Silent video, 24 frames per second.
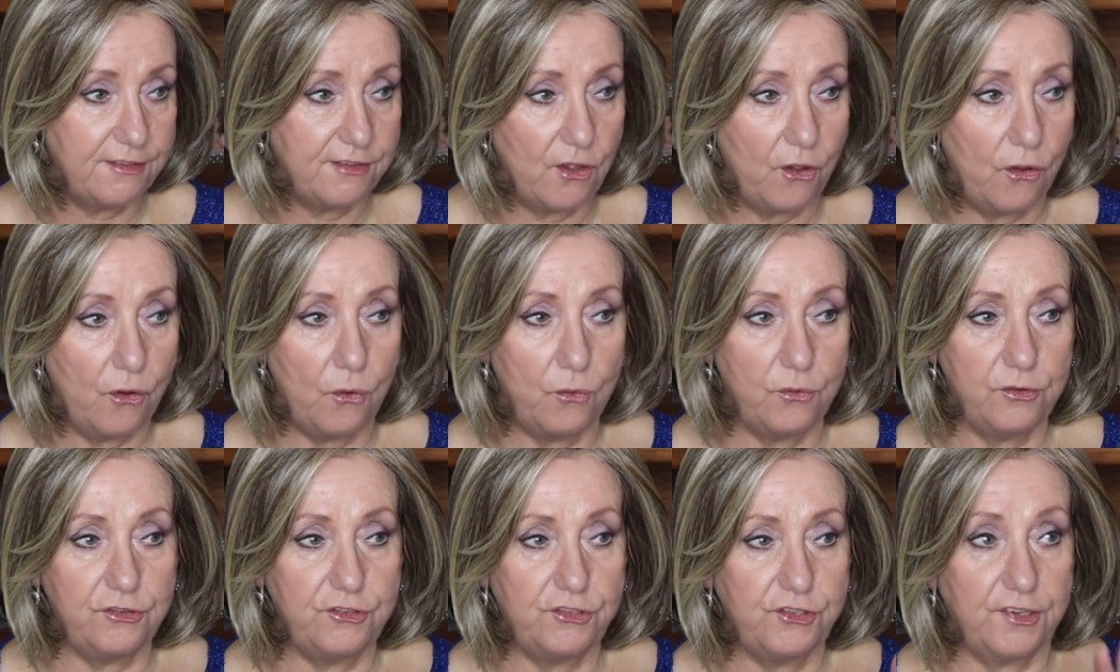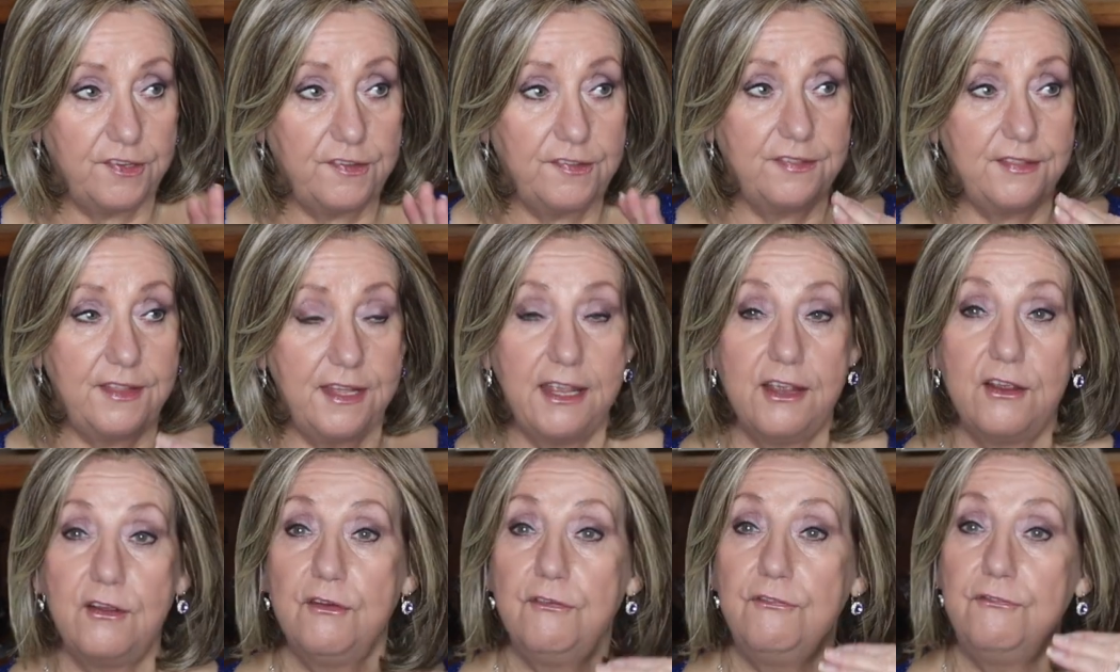zones, just
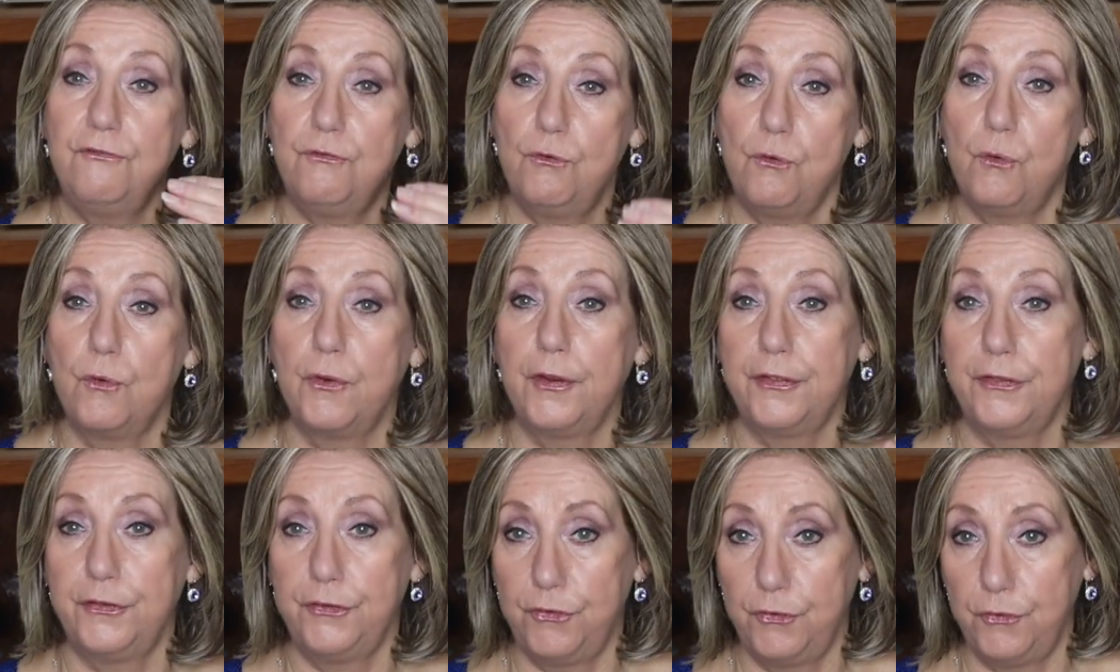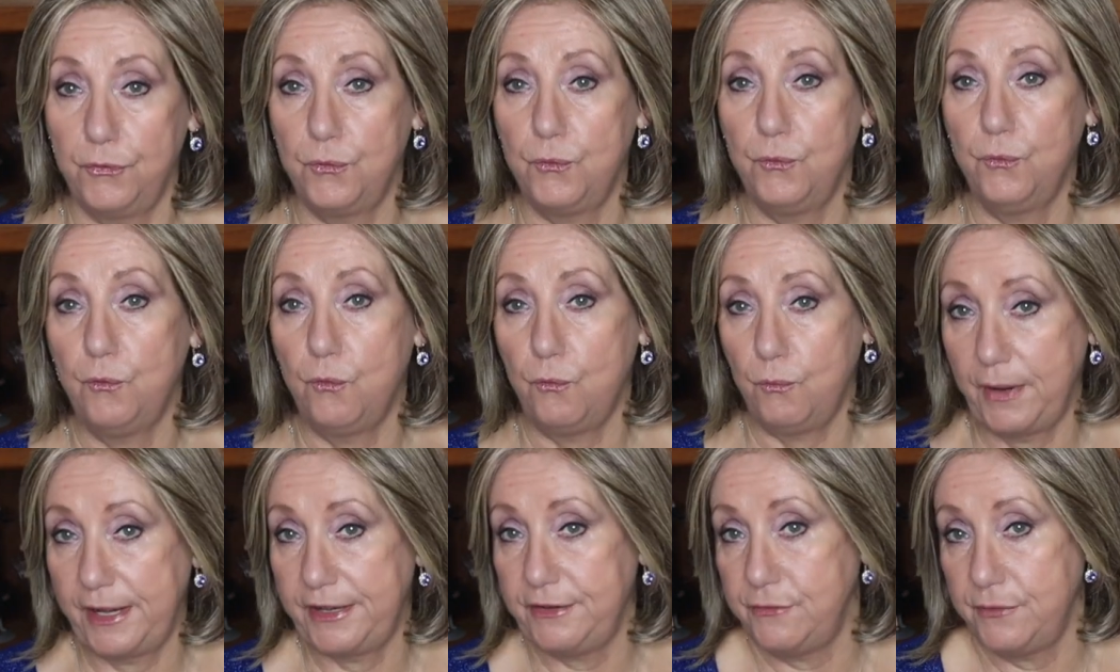there for you
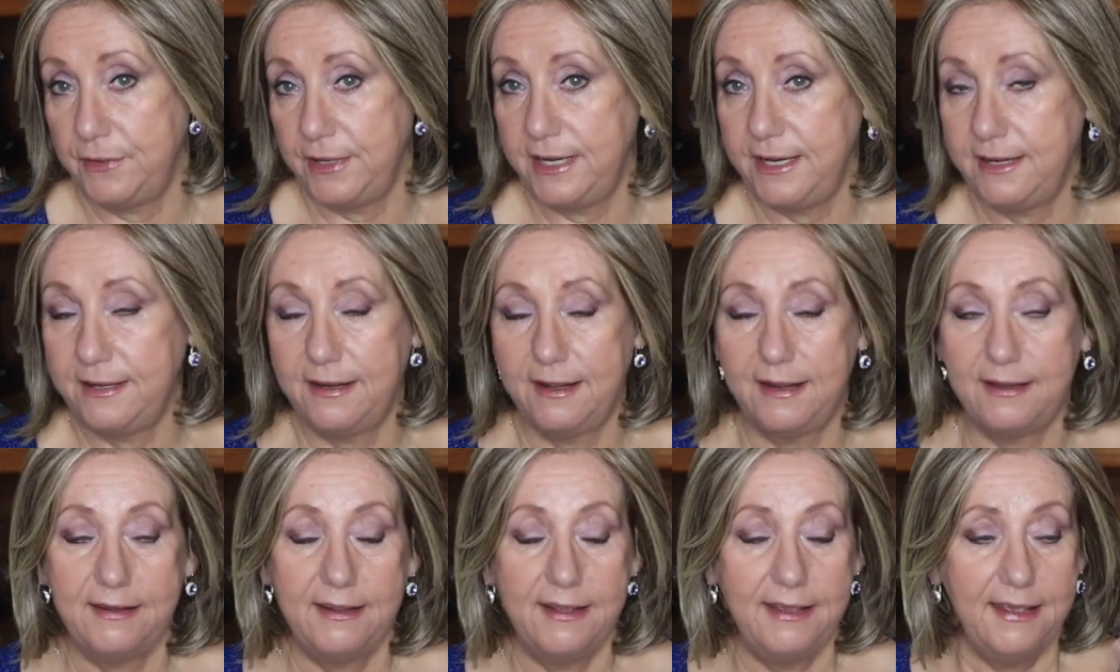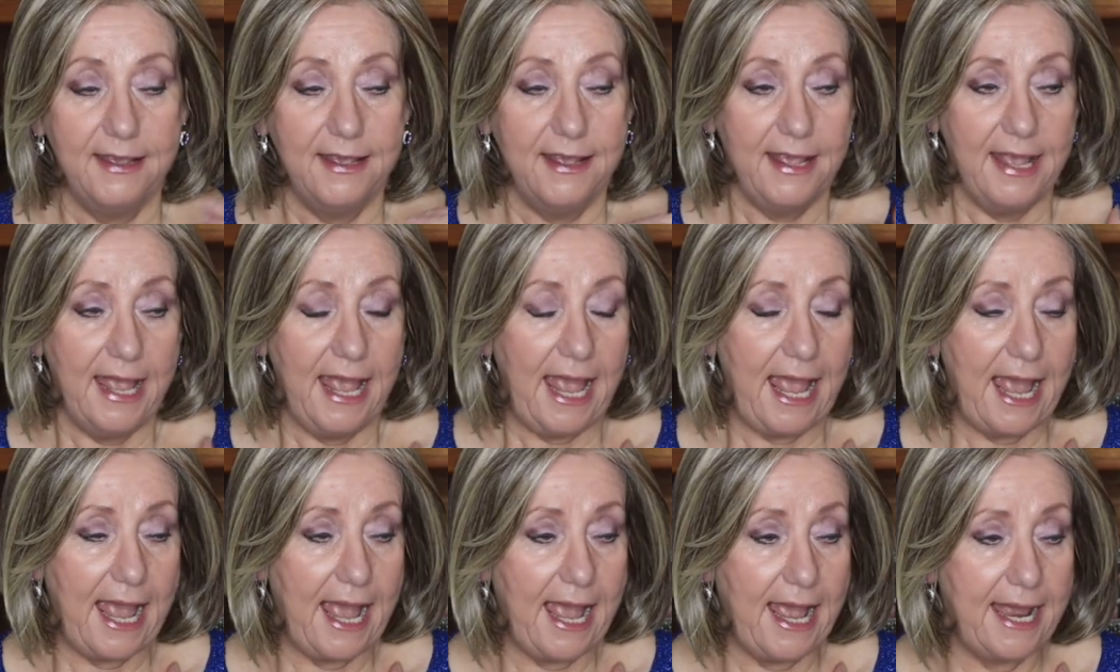when you need it
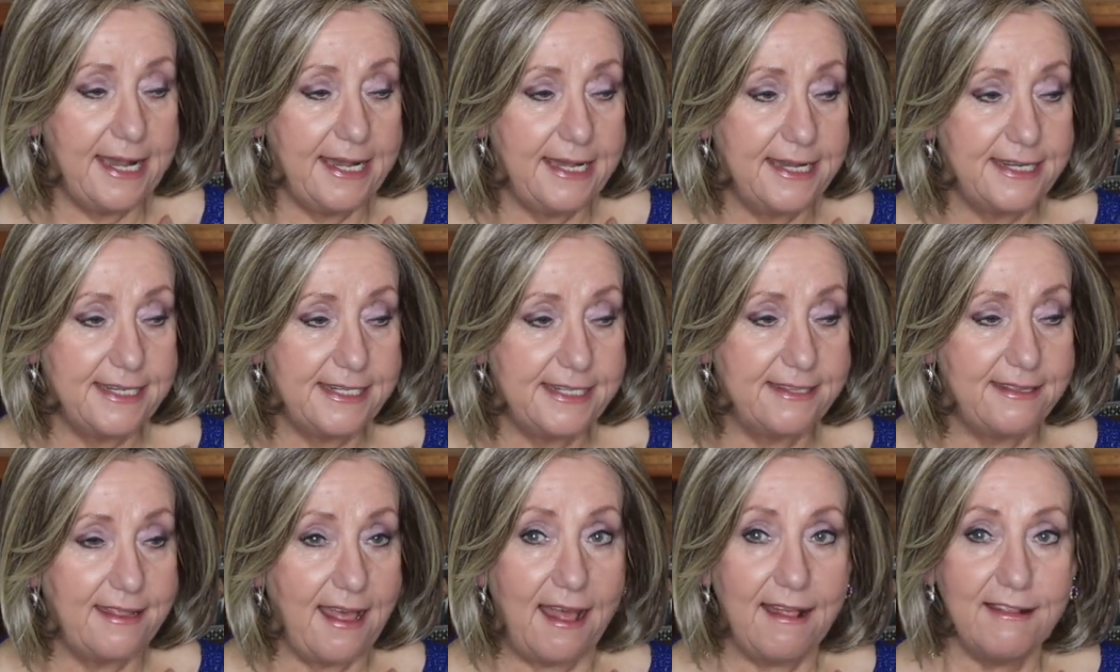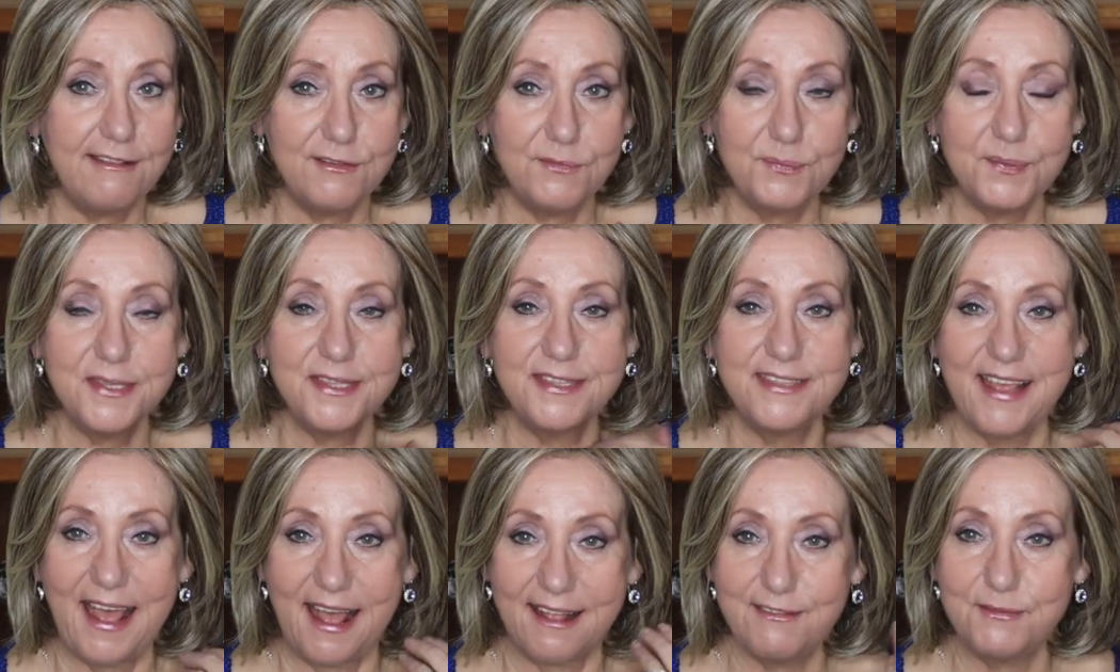and that's
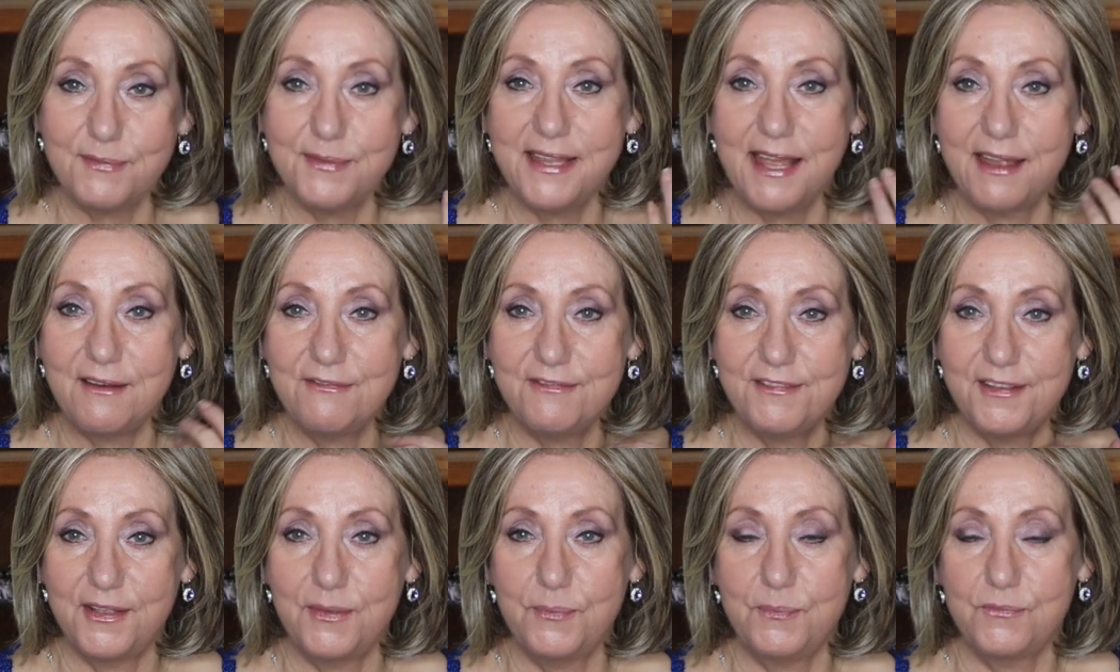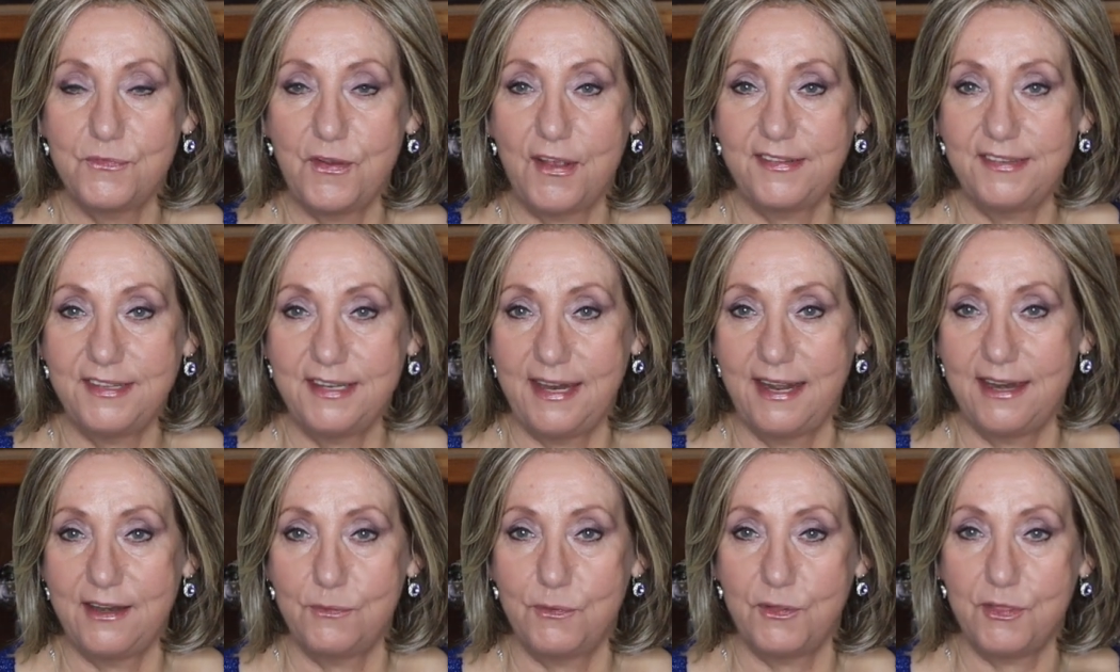that's what that film
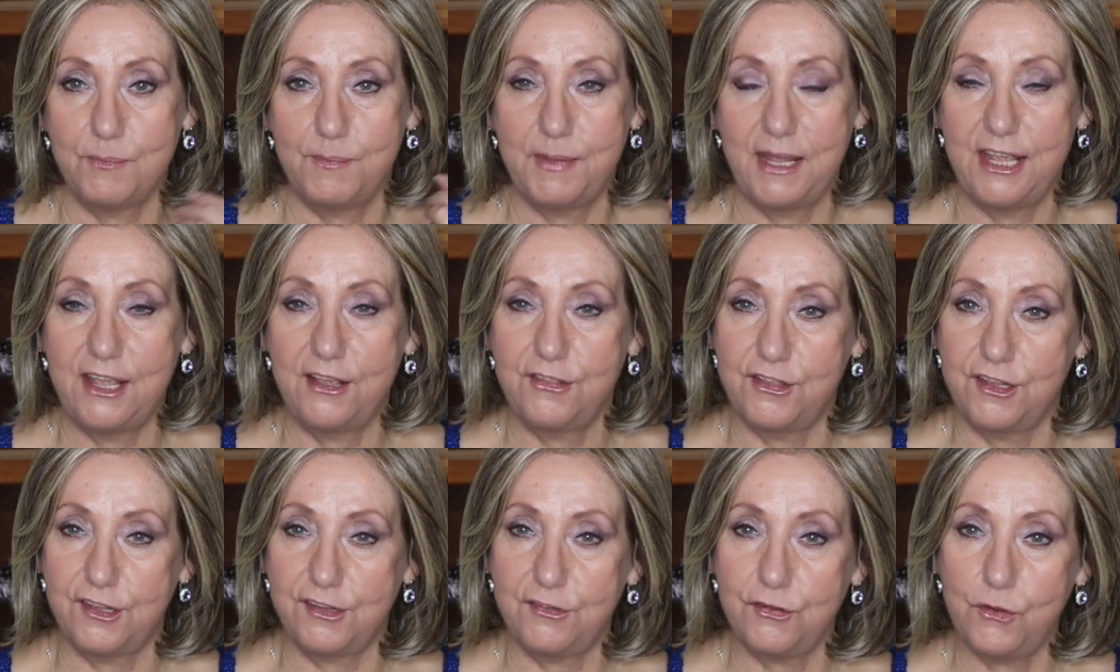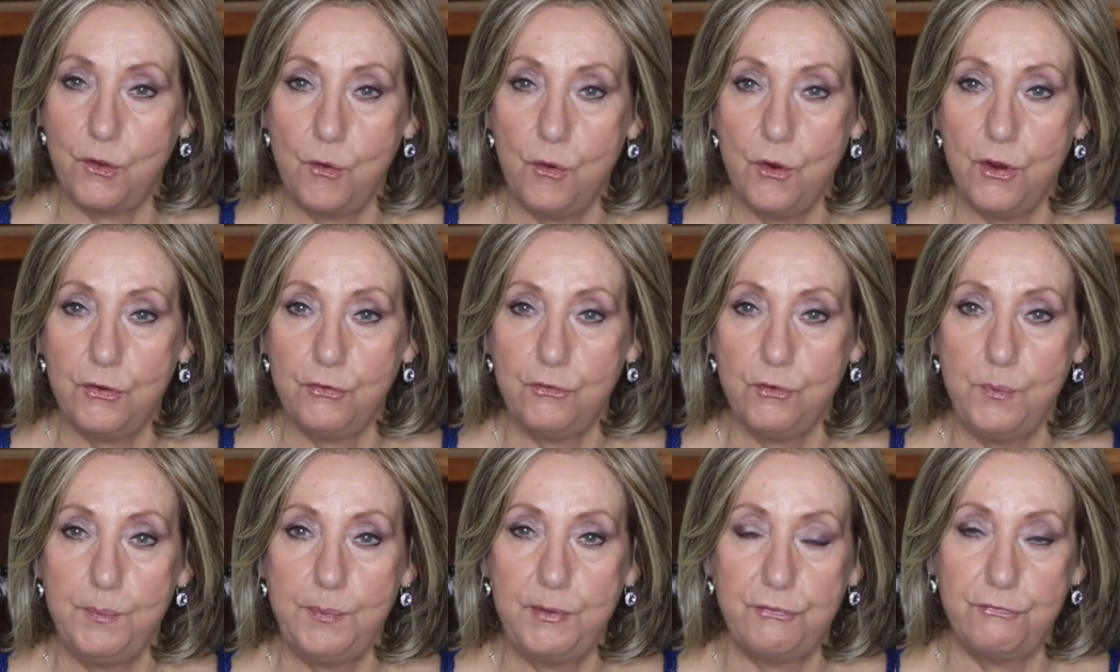resonated with me. This core
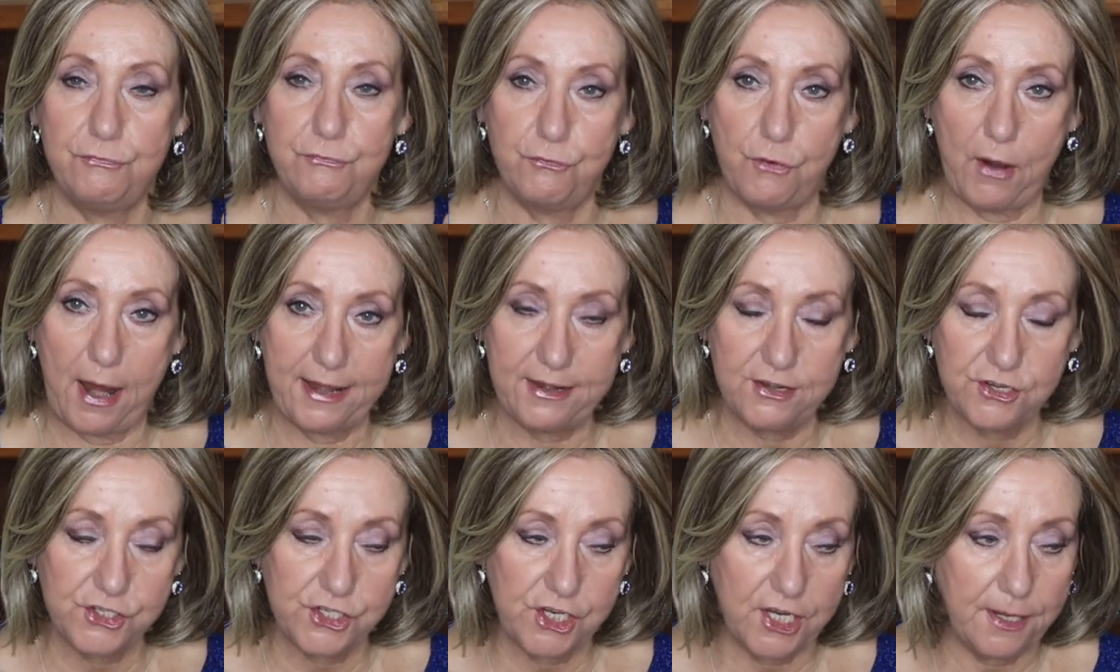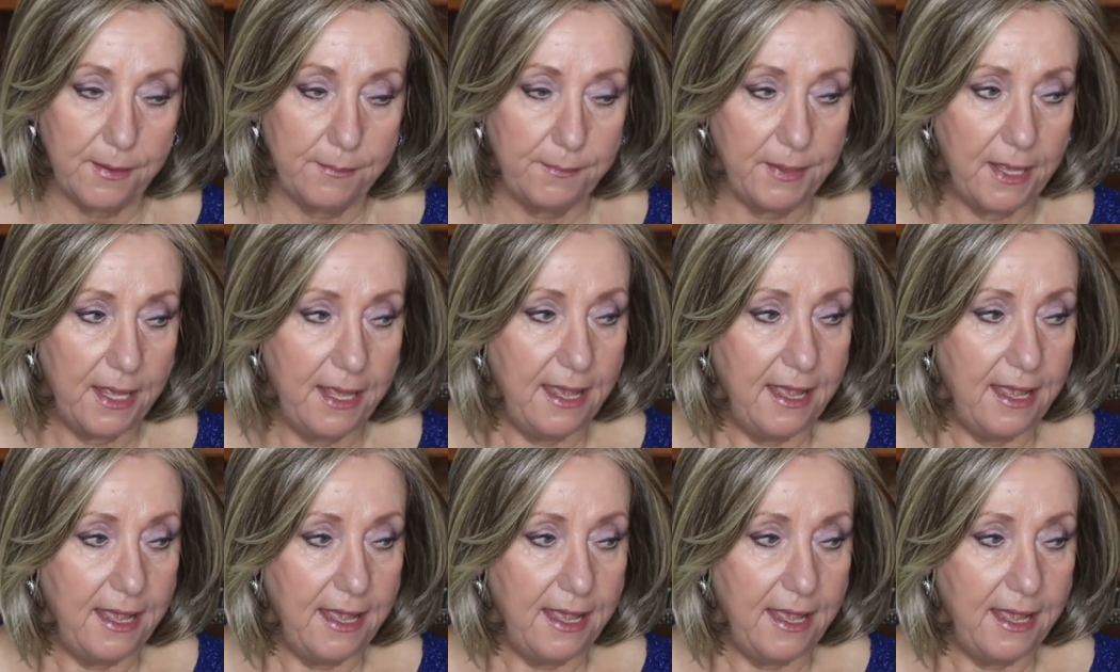group of friendship,